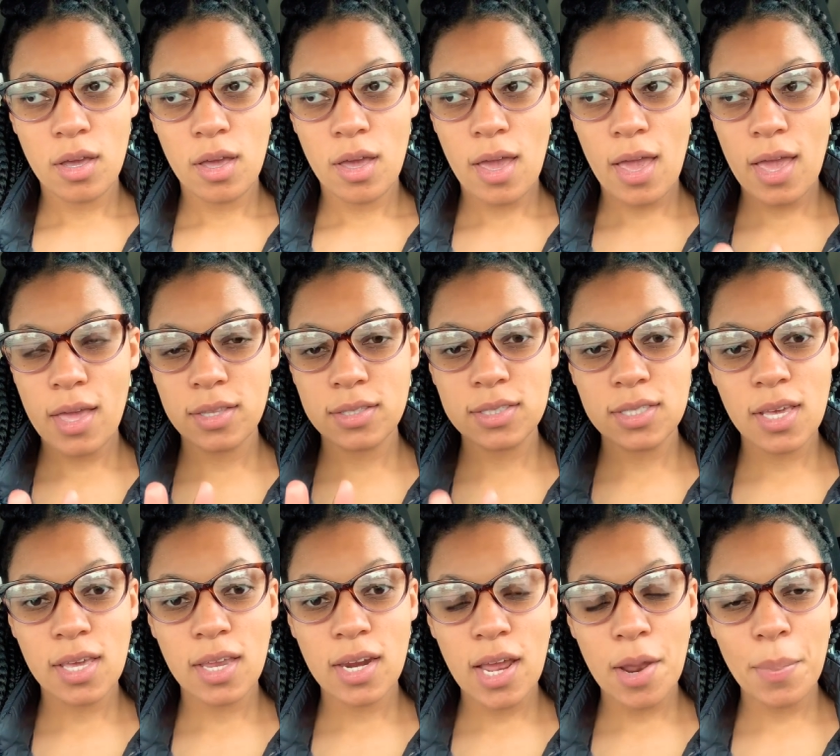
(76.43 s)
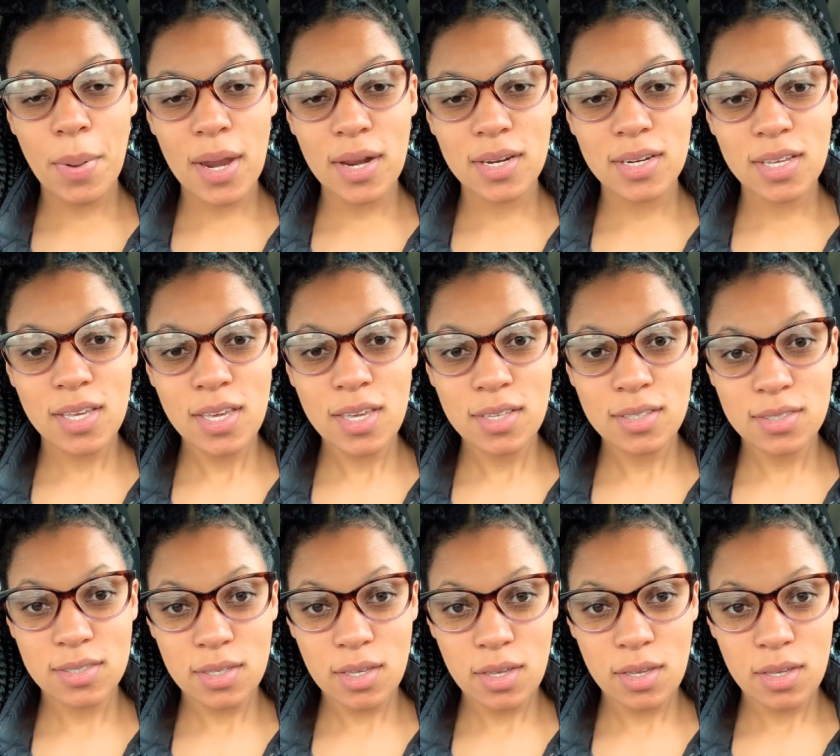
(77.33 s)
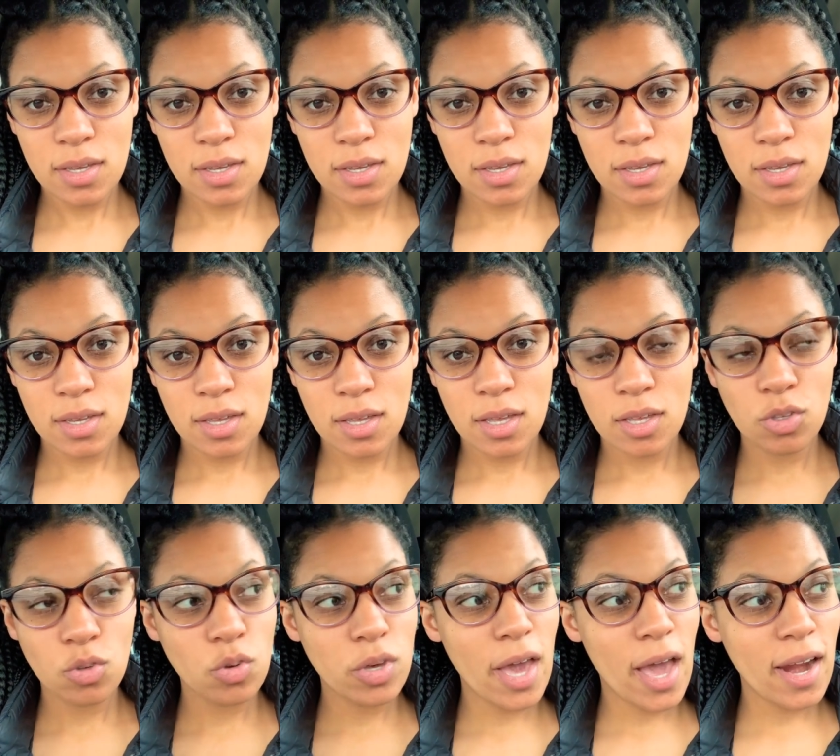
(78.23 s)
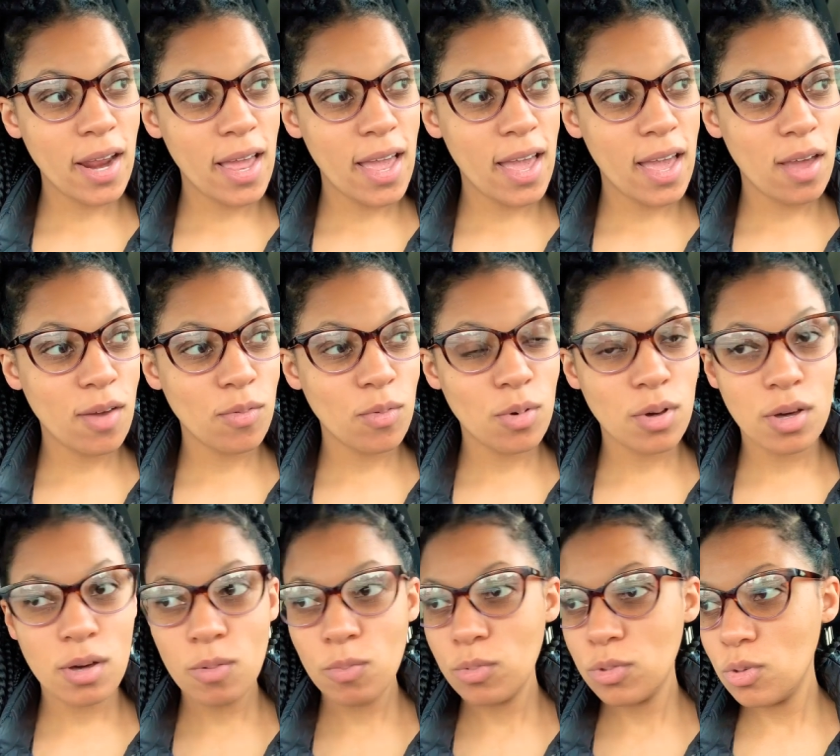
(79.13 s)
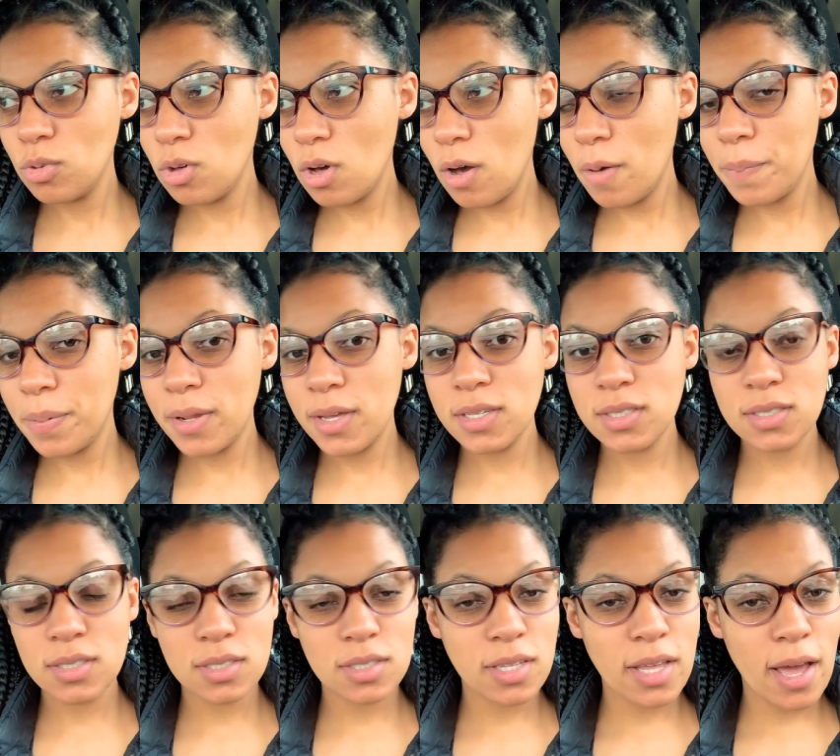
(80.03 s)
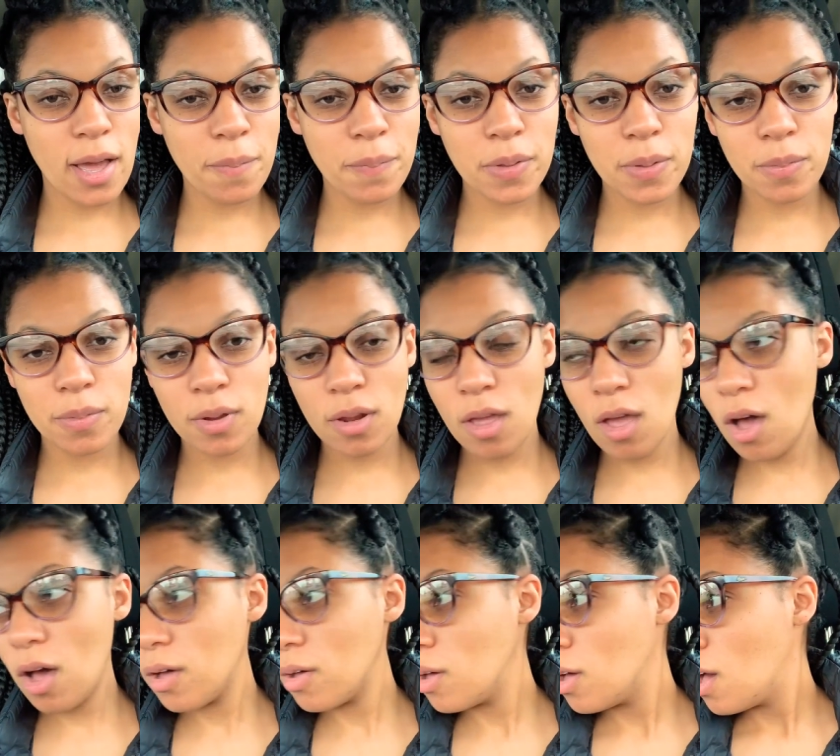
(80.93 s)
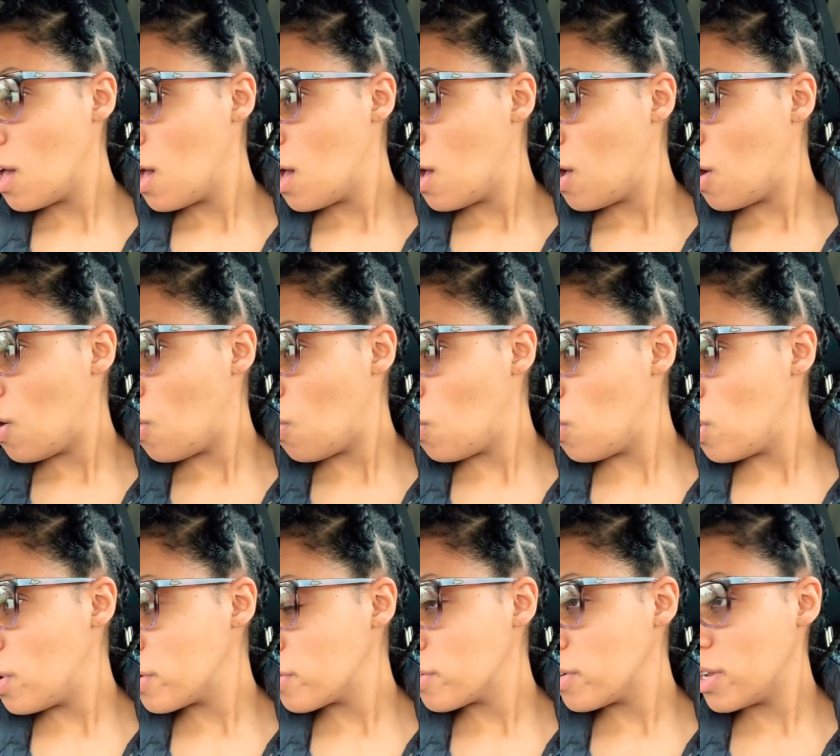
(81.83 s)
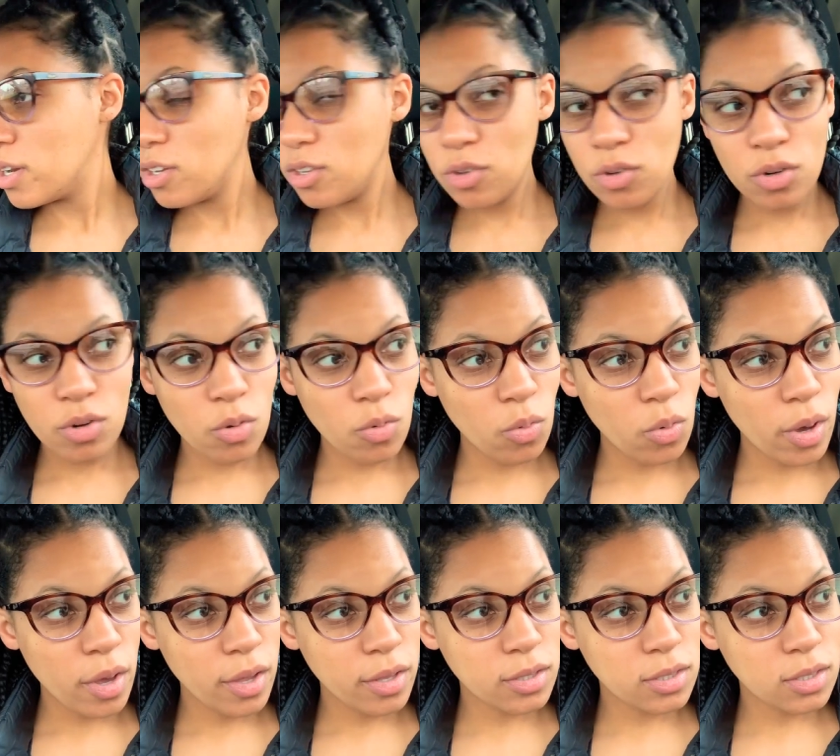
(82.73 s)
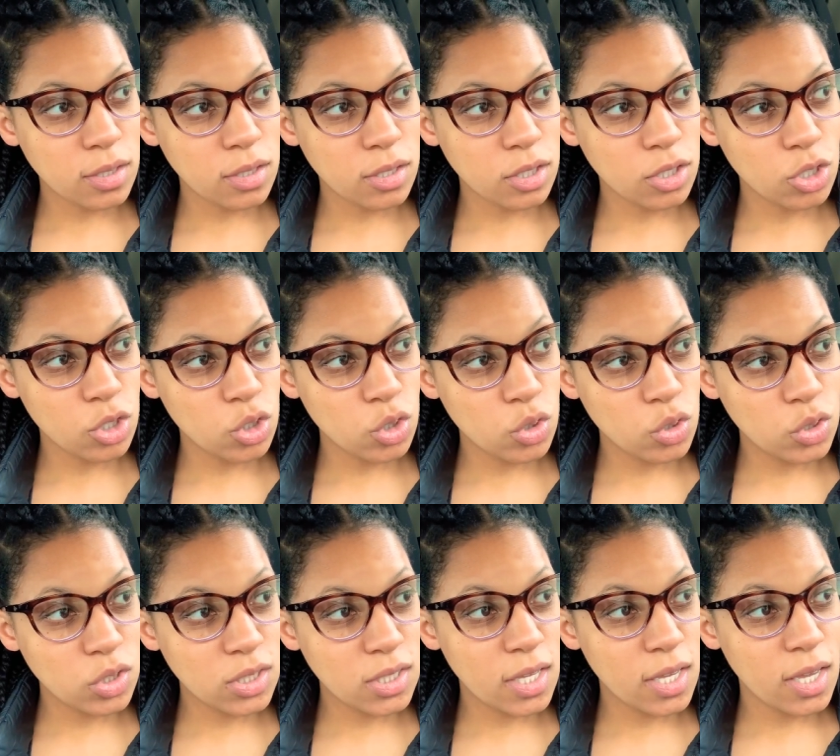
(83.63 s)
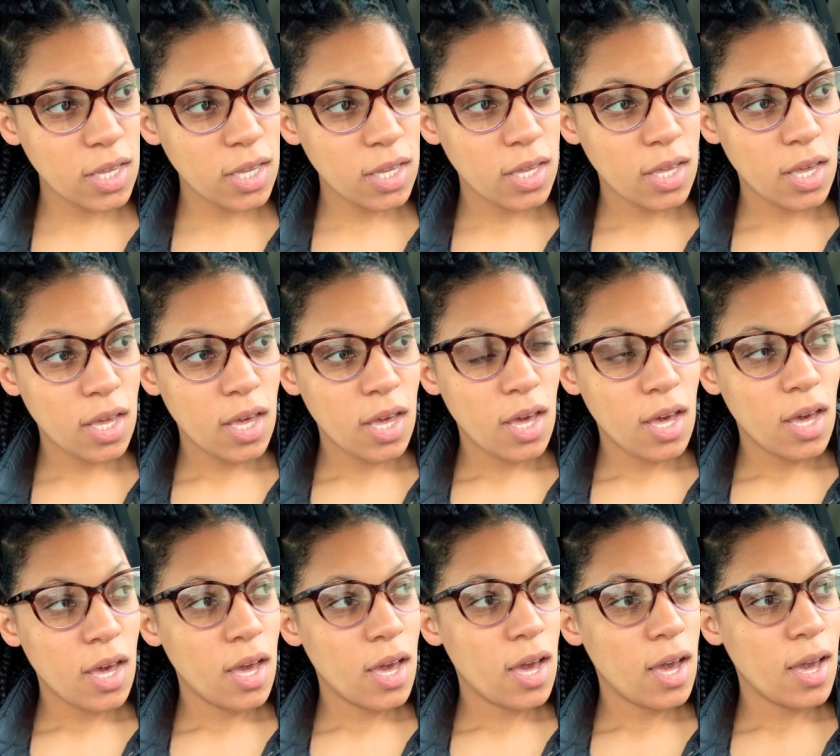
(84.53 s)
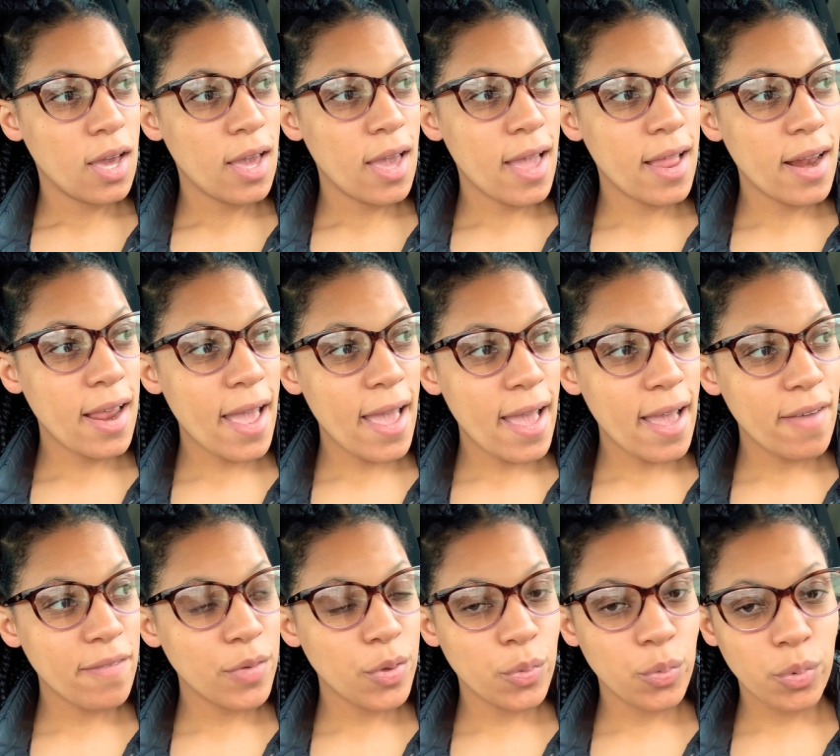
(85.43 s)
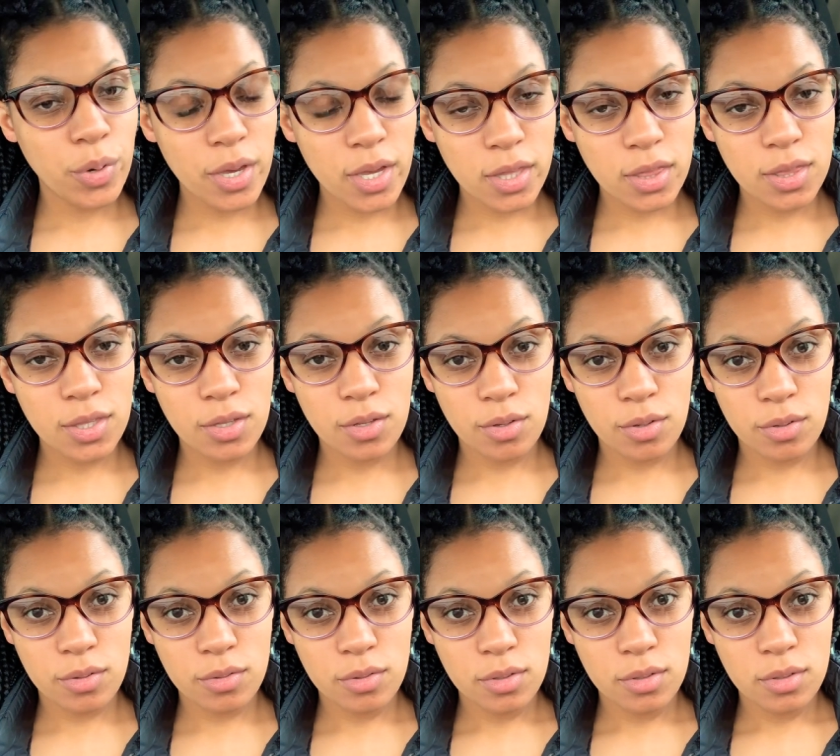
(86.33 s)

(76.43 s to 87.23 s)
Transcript: and saying everybody needs it. You gotta have one when you go places. Now people are ordering you to use it and have it with you.